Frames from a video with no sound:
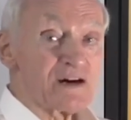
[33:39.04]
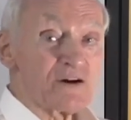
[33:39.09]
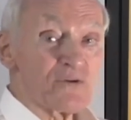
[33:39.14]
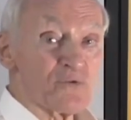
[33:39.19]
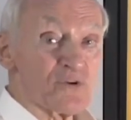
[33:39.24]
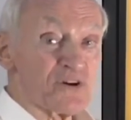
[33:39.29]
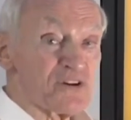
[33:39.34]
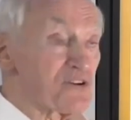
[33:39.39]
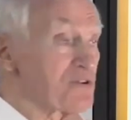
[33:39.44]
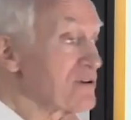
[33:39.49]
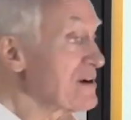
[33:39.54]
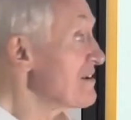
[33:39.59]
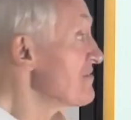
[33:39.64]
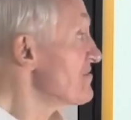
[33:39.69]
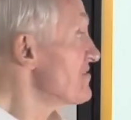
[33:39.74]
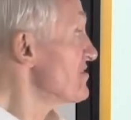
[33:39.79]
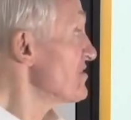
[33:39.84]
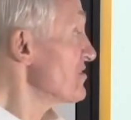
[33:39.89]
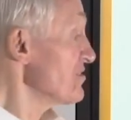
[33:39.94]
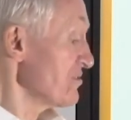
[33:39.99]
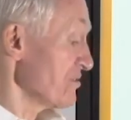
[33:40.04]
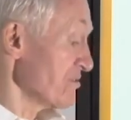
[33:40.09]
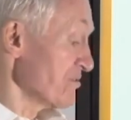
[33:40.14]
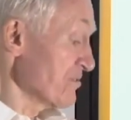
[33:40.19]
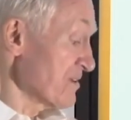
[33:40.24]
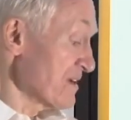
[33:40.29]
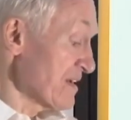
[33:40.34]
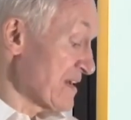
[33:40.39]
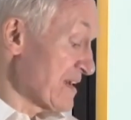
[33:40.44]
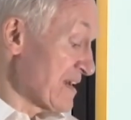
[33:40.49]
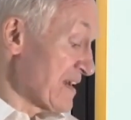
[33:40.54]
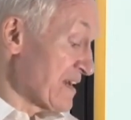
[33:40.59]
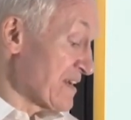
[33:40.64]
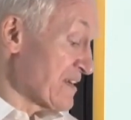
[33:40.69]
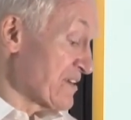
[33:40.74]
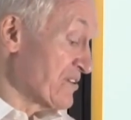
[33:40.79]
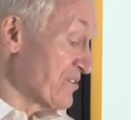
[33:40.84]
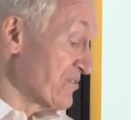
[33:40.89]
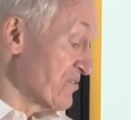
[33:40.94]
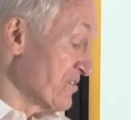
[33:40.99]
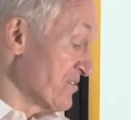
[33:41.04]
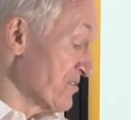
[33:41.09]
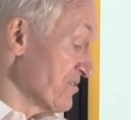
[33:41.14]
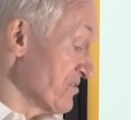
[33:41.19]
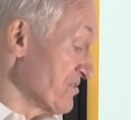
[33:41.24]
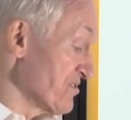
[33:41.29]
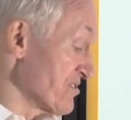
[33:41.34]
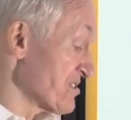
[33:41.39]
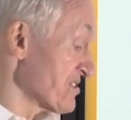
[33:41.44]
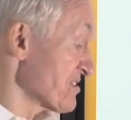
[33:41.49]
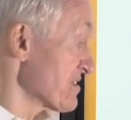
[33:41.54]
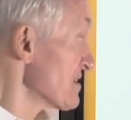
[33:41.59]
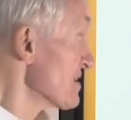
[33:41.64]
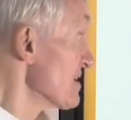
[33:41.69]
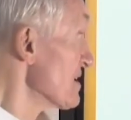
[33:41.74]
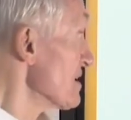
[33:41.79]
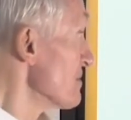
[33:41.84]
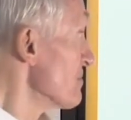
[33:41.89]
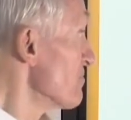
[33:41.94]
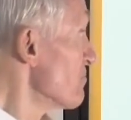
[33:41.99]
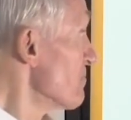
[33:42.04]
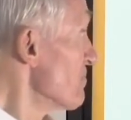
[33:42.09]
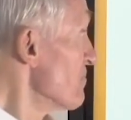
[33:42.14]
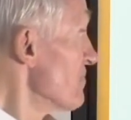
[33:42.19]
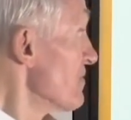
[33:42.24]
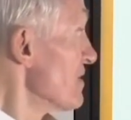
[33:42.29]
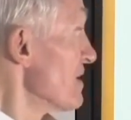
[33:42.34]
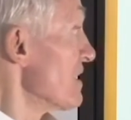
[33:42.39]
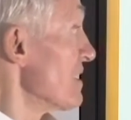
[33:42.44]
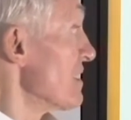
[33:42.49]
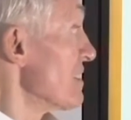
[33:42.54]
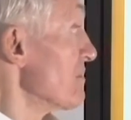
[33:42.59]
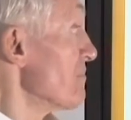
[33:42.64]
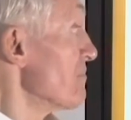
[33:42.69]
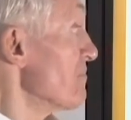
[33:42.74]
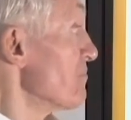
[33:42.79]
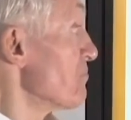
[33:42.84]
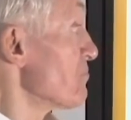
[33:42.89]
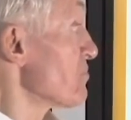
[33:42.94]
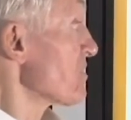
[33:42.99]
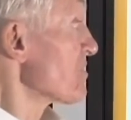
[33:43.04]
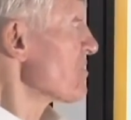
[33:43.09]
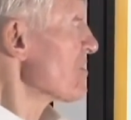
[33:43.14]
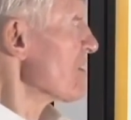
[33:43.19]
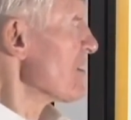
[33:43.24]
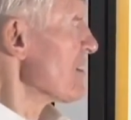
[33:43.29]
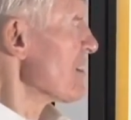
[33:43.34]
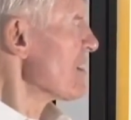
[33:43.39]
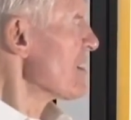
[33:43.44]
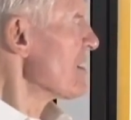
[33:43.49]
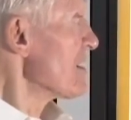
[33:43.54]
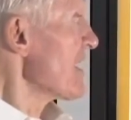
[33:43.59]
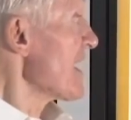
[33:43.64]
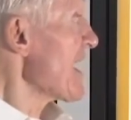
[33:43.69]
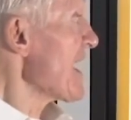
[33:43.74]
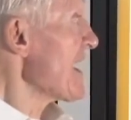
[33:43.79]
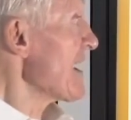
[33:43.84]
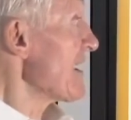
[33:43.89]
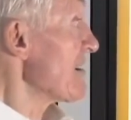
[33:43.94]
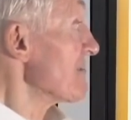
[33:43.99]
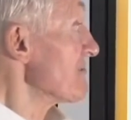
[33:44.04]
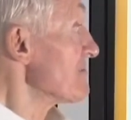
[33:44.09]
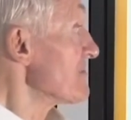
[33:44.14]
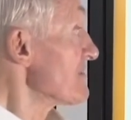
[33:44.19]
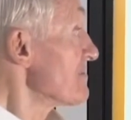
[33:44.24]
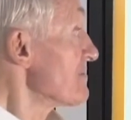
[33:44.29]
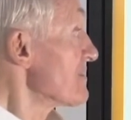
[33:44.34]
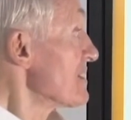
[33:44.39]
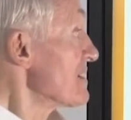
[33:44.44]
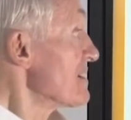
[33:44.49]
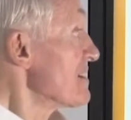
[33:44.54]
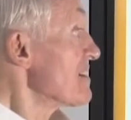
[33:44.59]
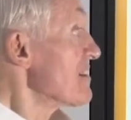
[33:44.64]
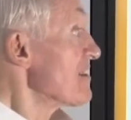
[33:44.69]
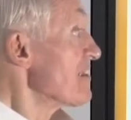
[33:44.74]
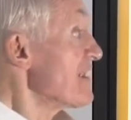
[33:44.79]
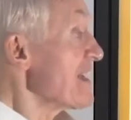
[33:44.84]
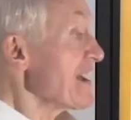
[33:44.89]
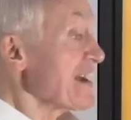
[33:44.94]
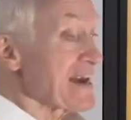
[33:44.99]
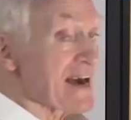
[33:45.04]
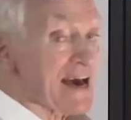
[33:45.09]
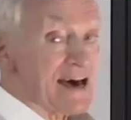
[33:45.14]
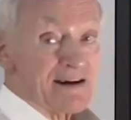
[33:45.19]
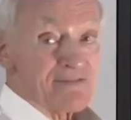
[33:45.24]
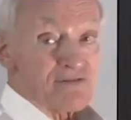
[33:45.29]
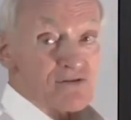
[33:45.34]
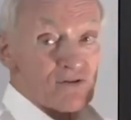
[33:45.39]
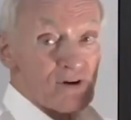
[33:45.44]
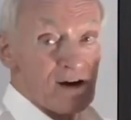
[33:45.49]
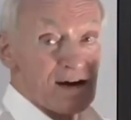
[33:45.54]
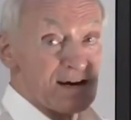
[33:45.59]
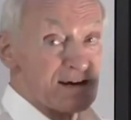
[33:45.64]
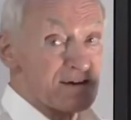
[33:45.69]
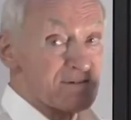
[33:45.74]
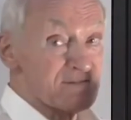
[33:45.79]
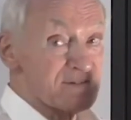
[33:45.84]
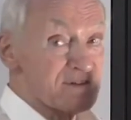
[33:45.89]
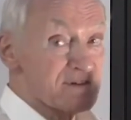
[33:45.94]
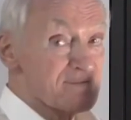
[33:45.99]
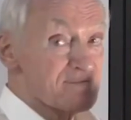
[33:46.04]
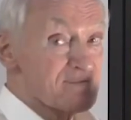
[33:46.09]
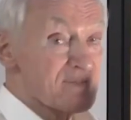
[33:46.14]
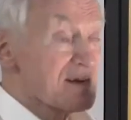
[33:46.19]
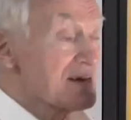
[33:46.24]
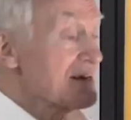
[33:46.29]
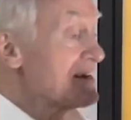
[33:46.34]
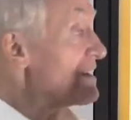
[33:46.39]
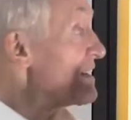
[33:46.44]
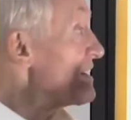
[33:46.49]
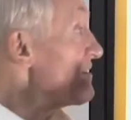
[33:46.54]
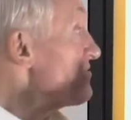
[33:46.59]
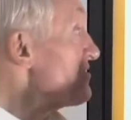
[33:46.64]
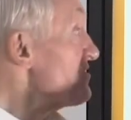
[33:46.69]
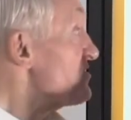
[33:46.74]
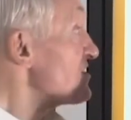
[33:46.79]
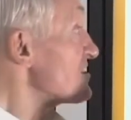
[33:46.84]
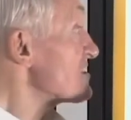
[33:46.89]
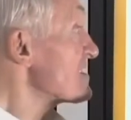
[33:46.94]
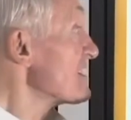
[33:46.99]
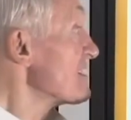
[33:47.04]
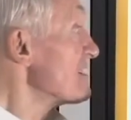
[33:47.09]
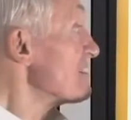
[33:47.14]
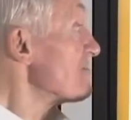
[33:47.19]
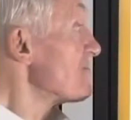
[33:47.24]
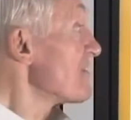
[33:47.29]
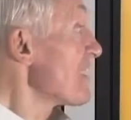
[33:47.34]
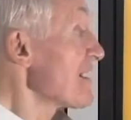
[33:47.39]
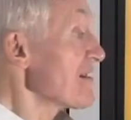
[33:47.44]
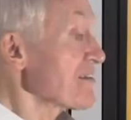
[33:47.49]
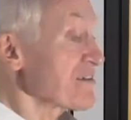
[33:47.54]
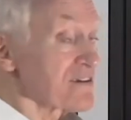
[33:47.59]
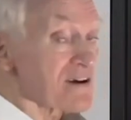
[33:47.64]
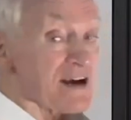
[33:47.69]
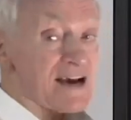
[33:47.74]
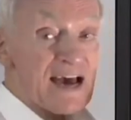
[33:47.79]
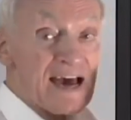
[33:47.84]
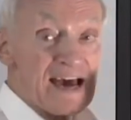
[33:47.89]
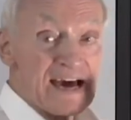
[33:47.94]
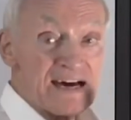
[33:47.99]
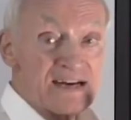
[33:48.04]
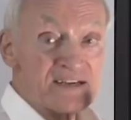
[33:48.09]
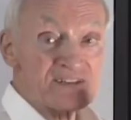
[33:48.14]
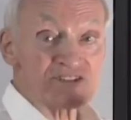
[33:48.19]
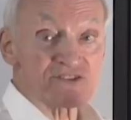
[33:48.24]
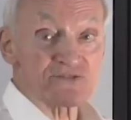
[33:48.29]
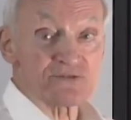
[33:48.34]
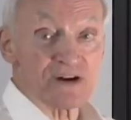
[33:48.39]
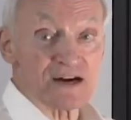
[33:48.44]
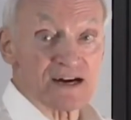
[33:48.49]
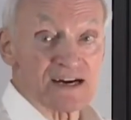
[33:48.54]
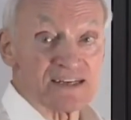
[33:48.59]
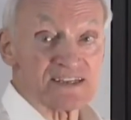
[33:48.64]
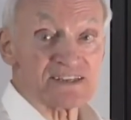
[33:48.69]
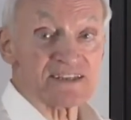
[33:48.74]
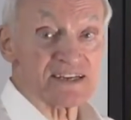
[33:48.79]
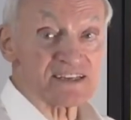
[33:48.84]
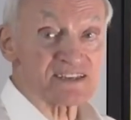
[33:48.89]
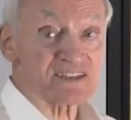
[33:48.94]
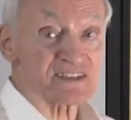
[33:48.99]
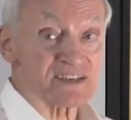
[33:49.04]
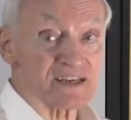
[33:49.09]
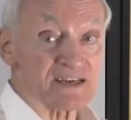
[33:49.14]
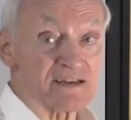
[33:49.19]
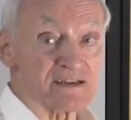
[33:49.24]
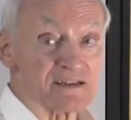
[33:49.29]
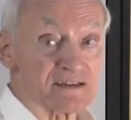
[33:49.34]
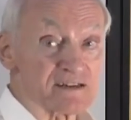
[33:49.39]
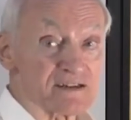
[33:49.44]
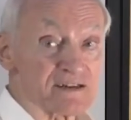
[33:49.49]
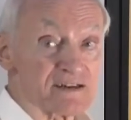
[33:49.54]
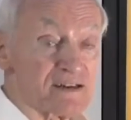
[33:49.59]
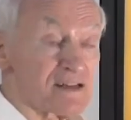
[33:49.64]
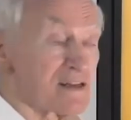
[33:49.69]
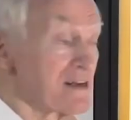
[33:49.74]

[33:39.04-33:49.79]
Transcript: When you have two, you use the uh, plural have. They have arrived. If you just said the father has arrived, that's singular.